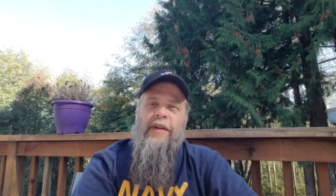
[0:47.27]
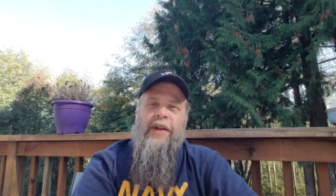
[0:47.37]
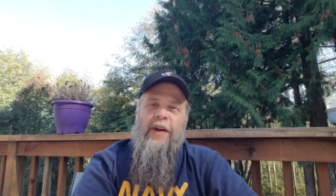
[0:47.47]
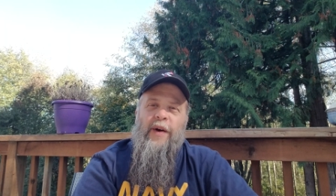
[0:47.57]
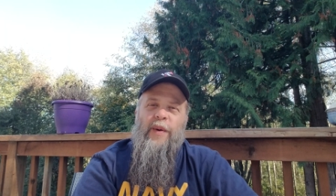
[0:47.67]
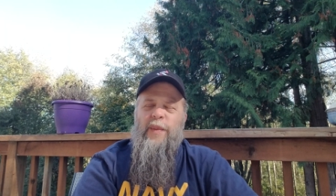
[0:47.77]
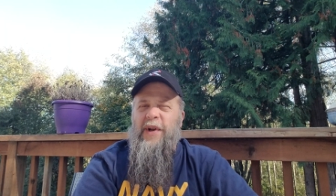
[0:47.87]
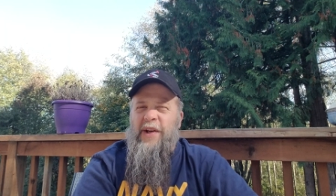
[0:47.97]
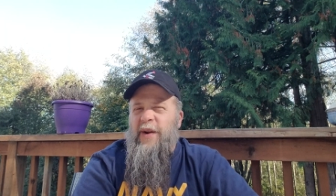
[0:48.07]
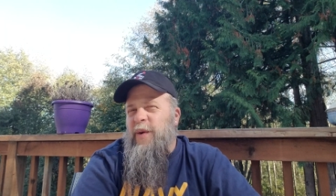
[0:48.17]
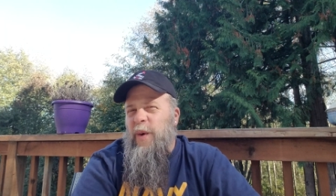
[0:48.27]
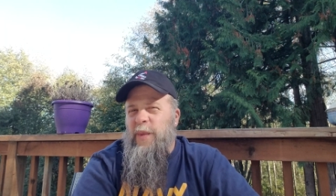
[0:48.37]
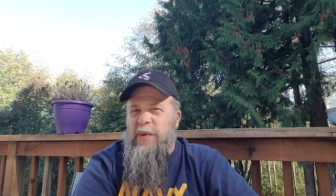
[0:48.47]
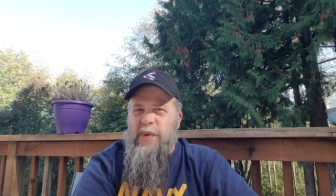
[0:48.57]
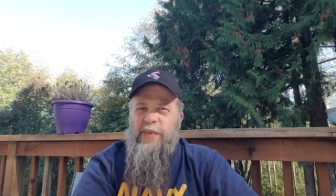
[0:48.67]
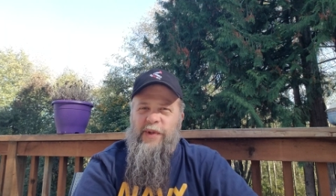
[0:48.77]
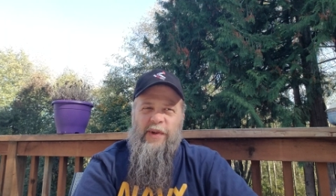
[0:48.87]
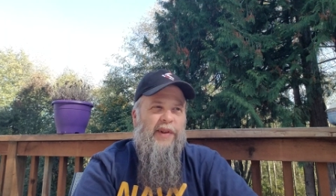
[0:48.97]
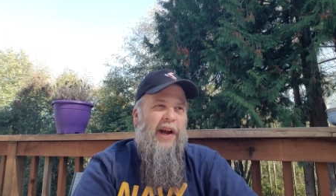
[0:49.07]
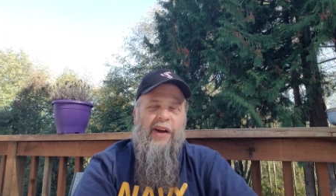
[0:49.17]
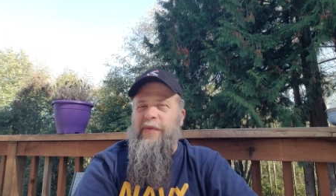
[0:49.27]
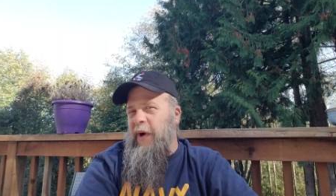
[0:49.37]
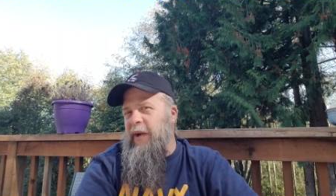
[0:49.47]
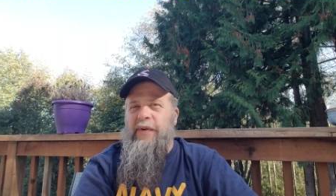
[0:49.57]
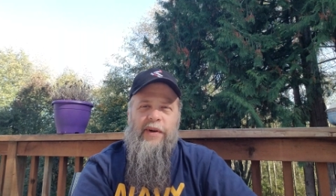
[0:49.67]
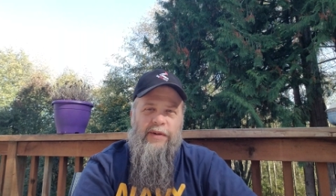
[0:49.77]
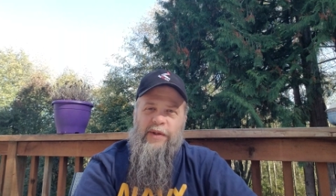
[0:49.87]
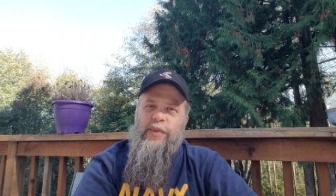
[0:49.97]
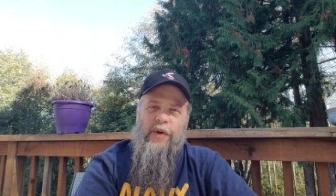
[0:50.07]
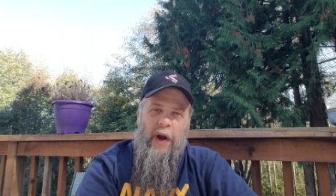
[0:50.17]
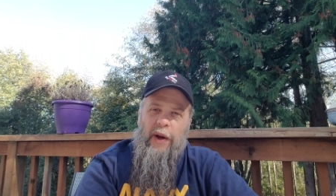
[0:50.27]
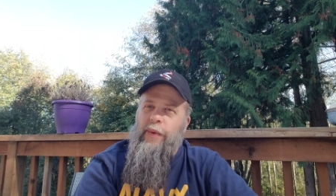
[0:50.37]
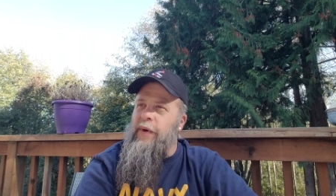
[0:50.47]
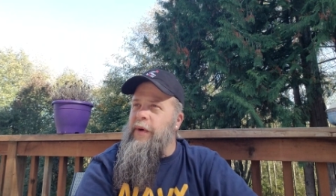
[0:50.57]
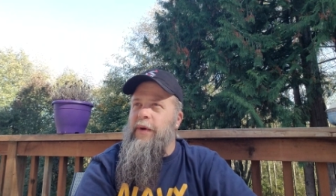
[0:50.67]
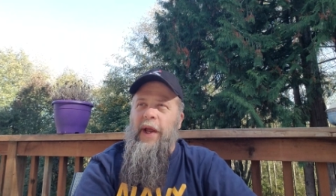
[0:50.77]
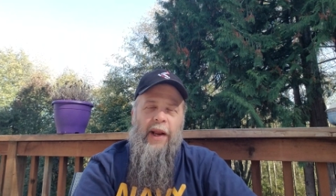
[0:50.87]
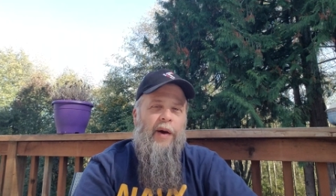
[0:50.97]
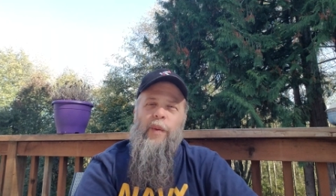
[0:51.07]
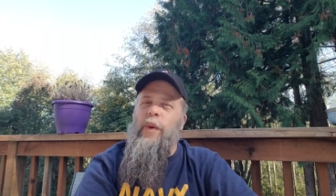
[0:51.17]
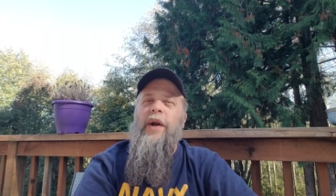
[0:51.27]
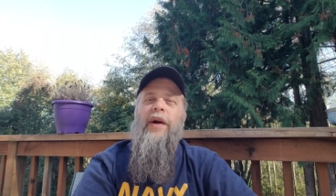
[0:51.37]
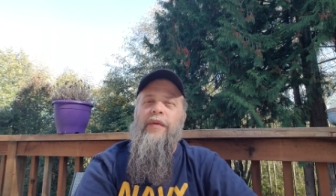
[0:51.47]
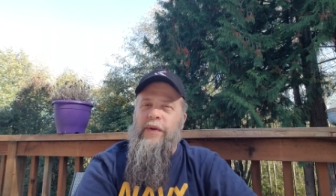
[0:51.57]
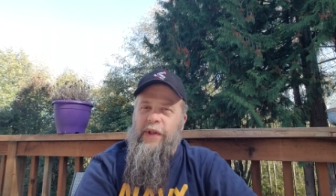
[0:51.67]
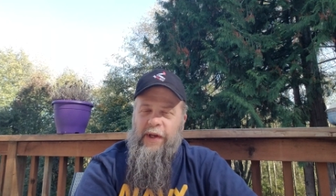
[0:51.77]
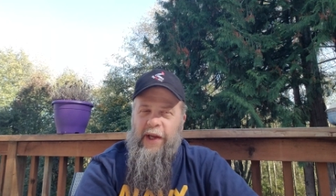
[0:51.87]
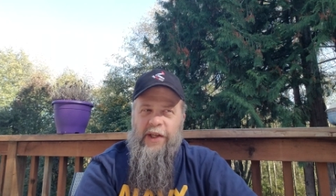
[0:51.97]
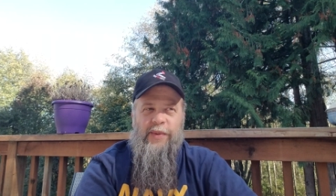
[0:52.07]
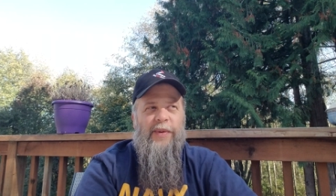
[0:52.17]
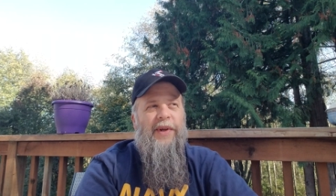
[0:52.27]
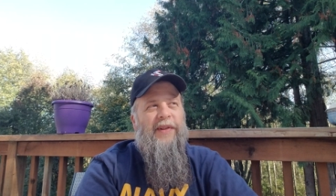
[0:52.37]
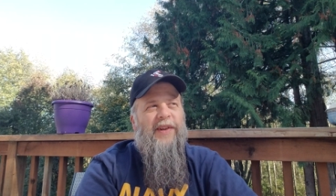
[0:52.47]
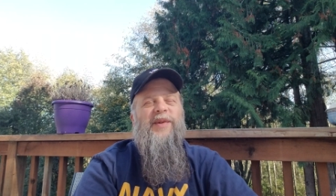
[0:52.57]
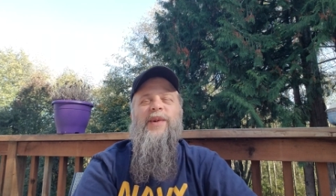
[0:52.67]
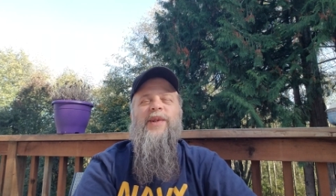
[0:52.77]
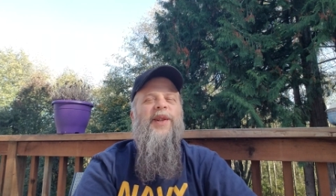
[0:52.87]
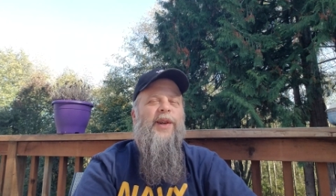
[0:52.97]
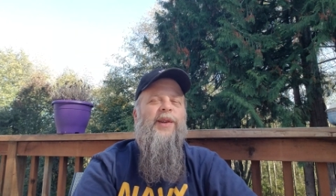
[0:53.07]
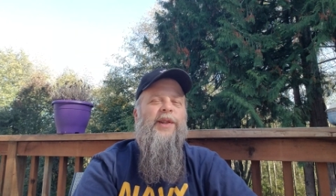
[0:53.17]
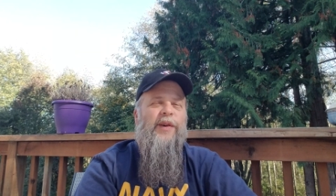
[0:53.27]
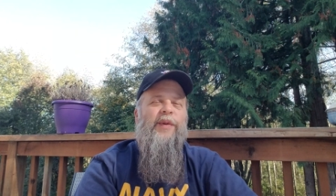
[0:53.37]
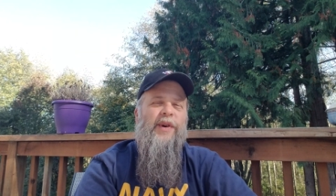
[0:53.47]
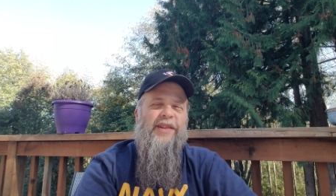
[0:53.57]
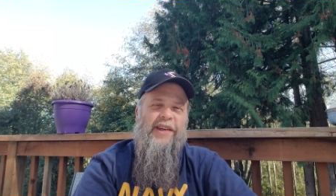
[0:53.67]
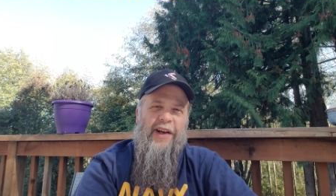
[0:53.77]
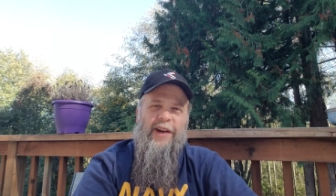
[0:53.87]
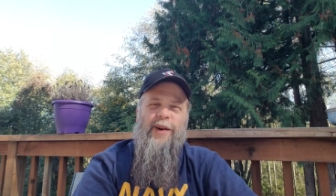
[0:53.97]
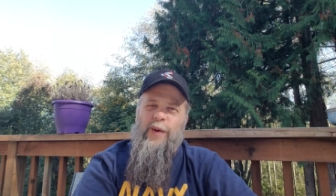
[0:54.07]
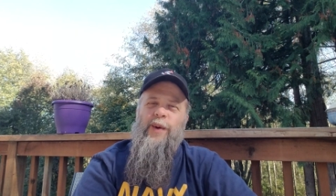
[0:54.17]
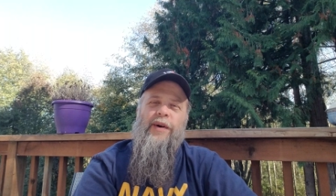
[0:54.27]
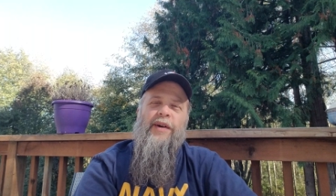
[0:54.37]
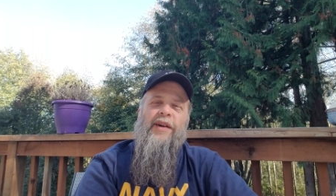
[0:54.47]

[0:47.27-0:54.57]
Normally people do like a 500 subscriber, 800, whatever the case might be. This one's a little different. It's kind of cool.